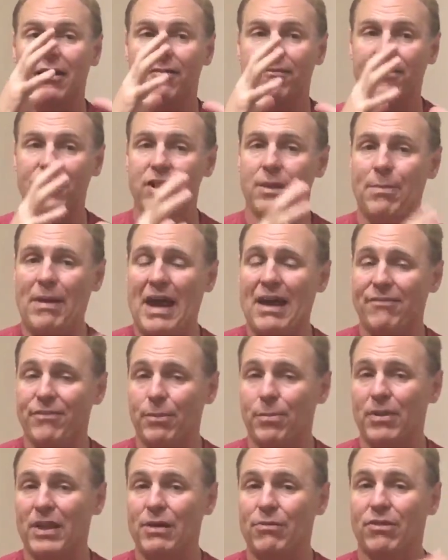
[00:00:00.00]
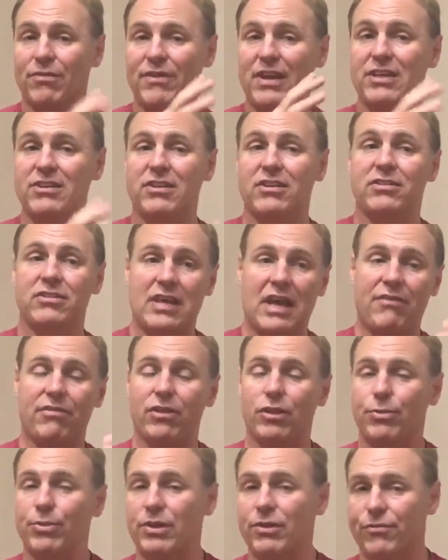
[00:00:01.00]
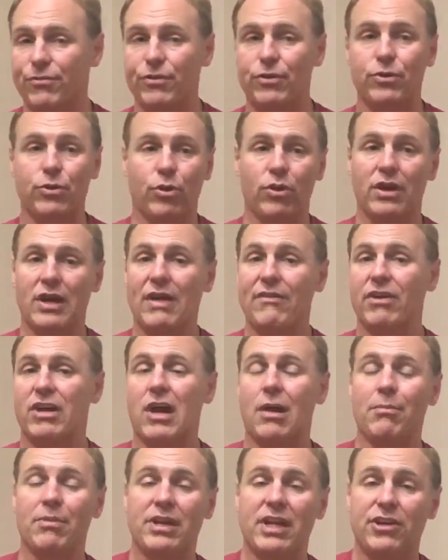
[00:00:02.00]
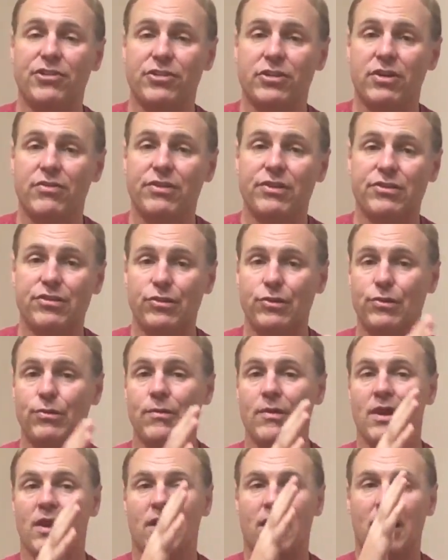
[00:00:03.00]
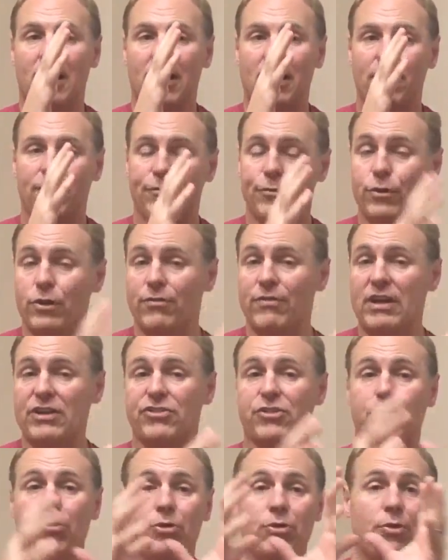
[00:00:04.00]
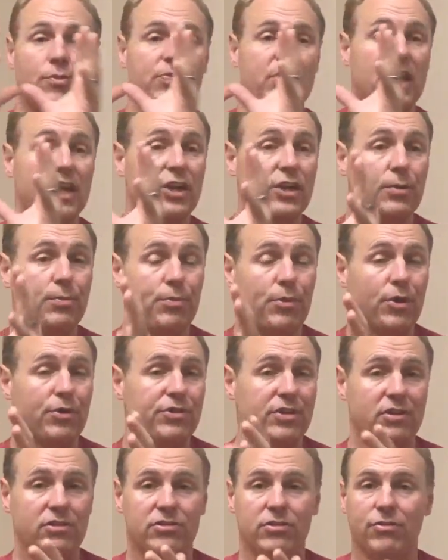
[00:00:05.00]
Fill up half your plate with veggies, have a little bit of fruit, or have a combination of the two. Fruit or vegetable, a good protein.